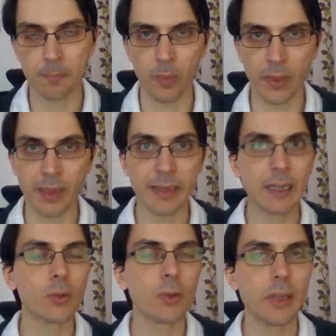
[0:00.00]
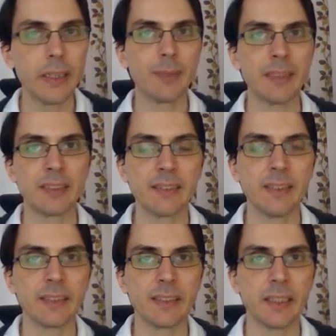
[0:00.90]
And I calculate my
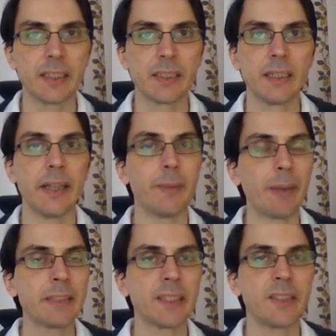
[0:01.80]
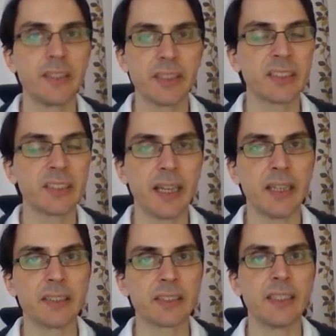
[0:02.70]
statistic and my statistic
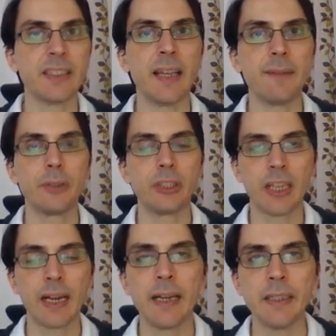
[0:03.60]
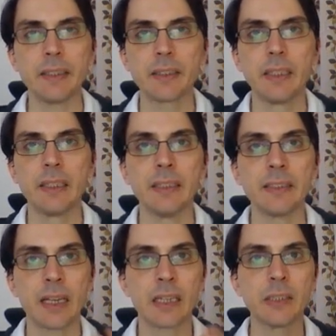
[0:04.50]
says that the average height is
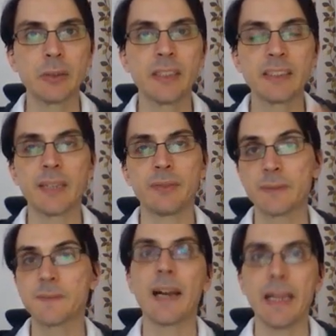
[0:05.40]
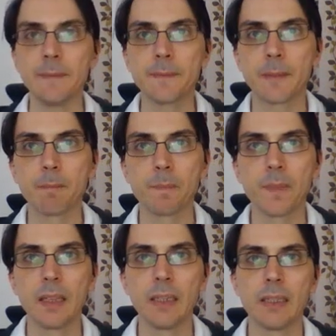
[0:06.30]
175,
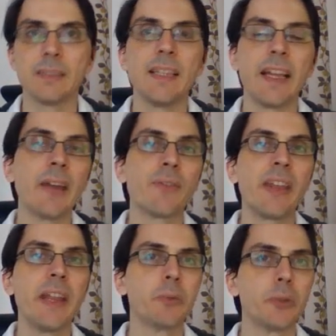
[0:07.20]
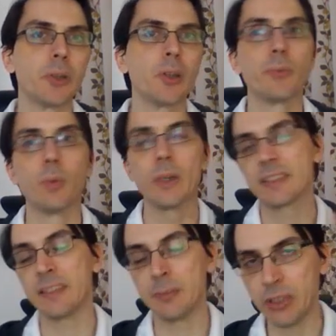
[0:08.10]
then I have an error of one
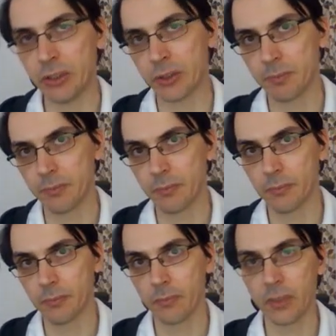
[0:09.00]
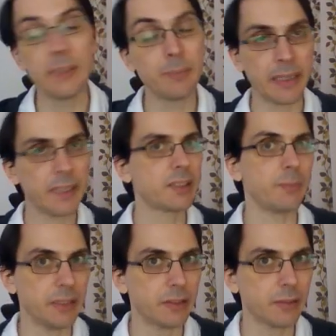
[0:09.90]
centimeter in my
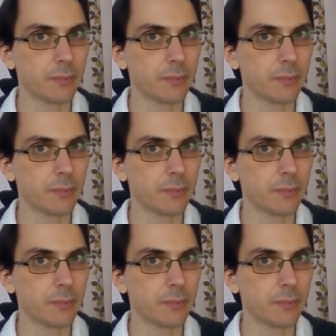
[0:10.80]
estimate.